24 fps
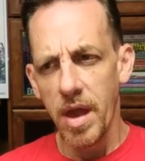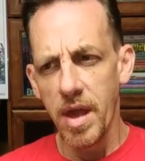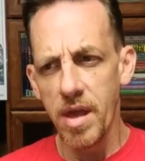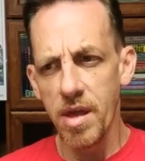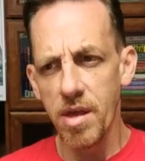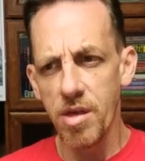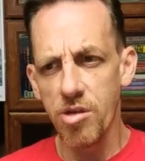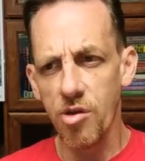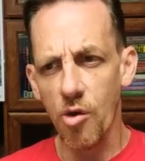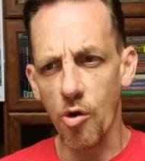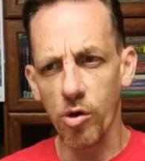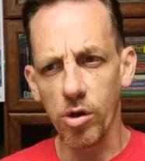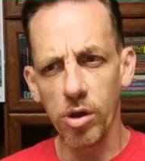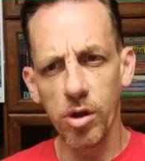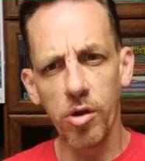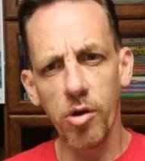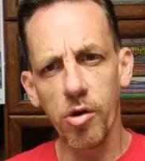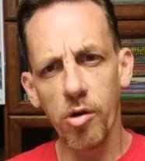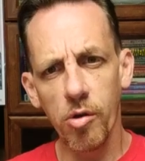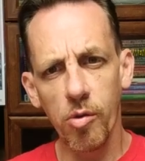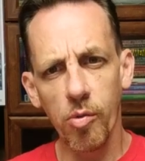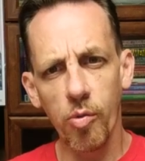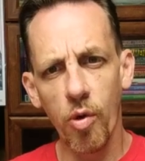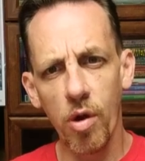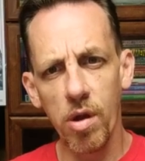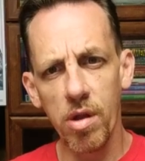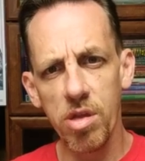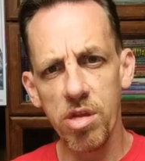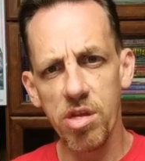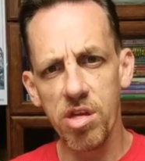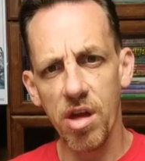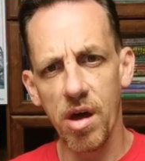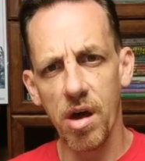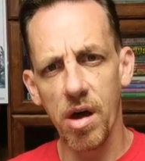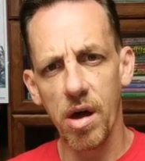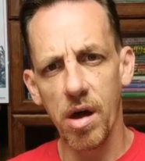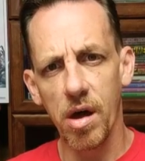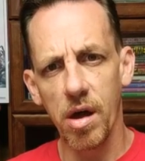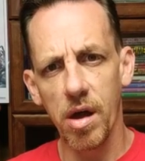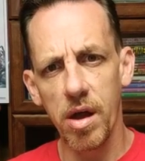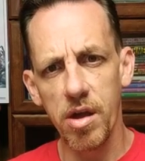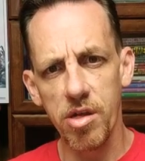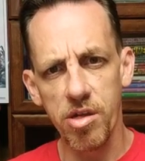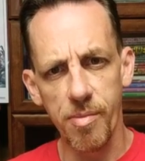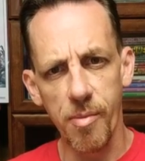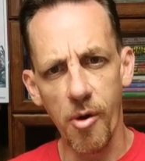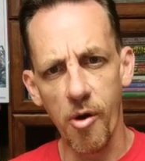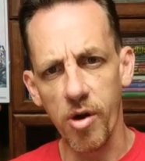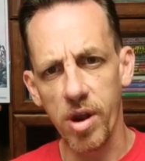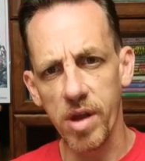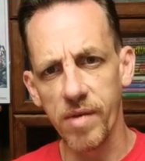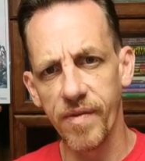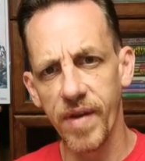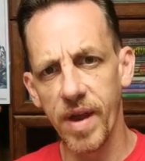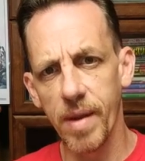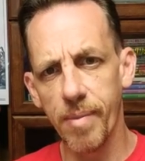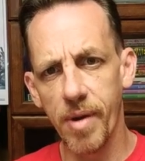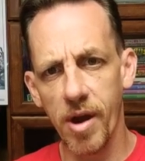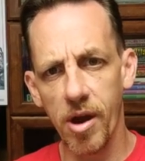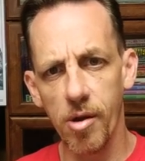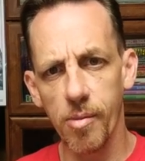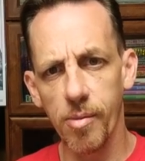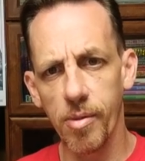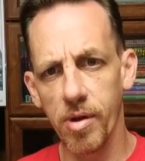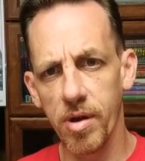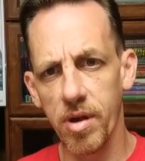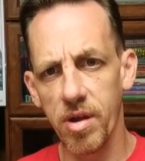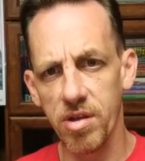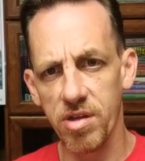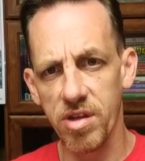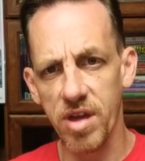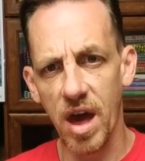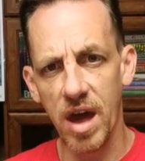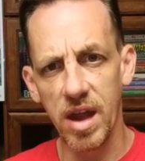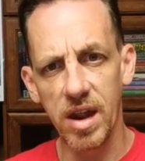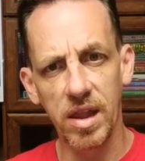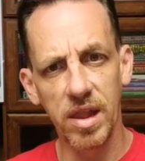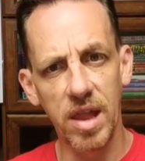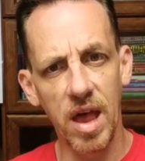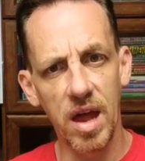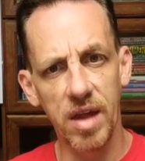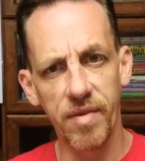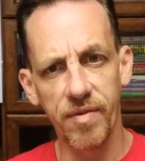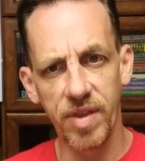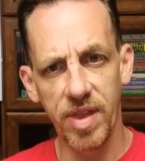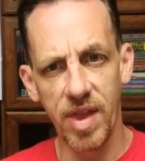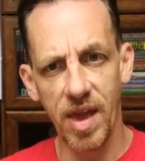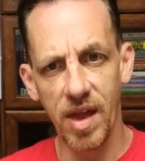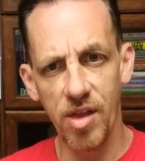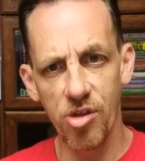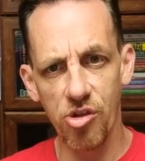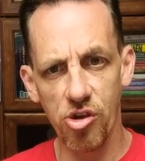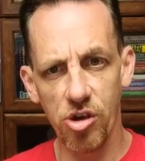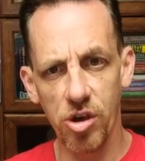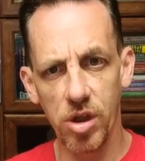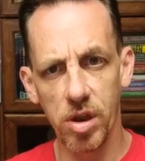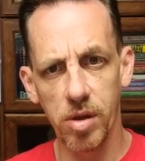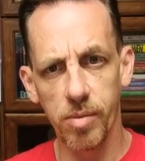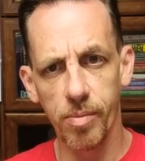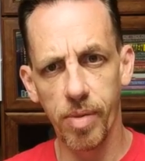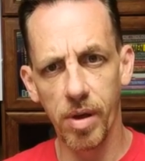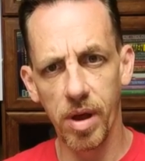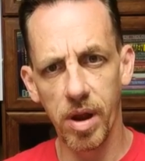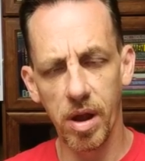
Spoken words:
His earlier runs, his American Vampire book has gotten a lot of attention,